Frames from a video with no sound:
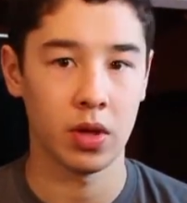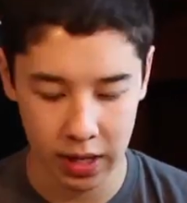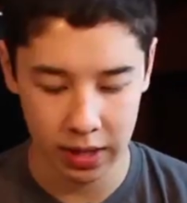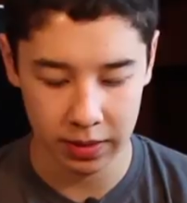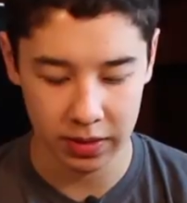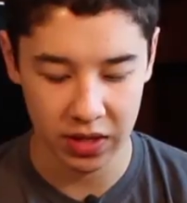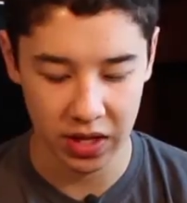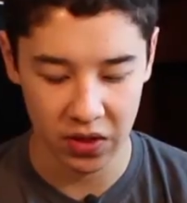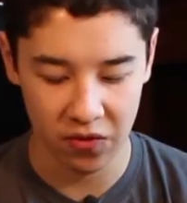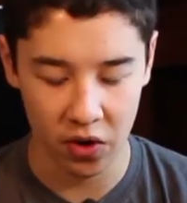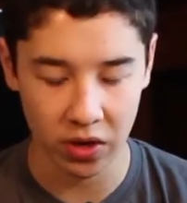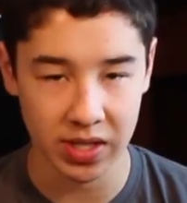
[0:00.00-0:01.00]

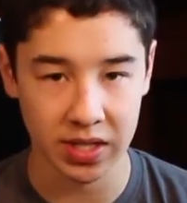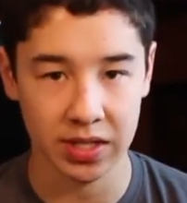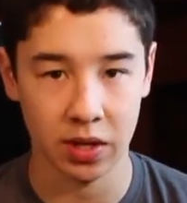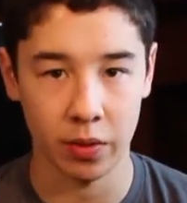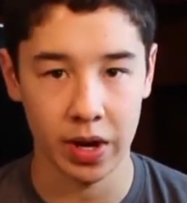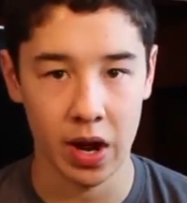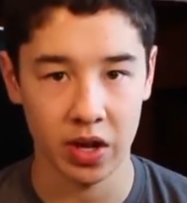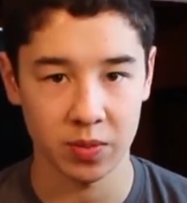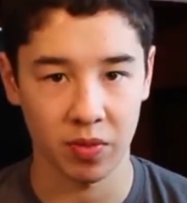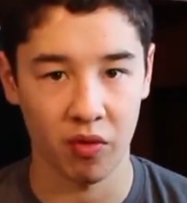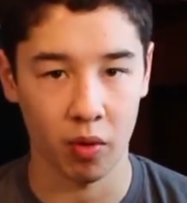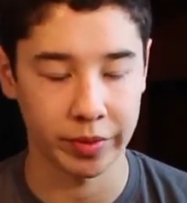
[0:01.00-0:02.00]
As far as I can tell right now, it's
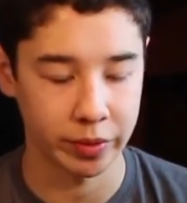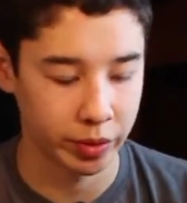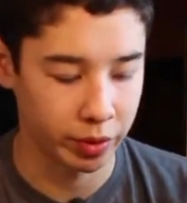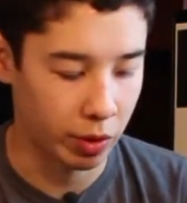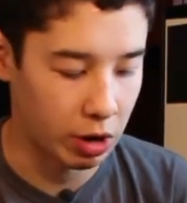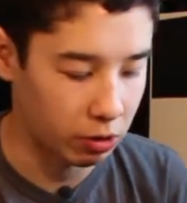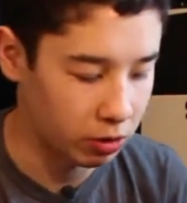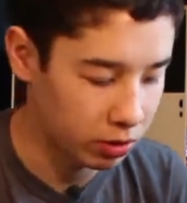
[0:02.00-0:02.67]
performing really well.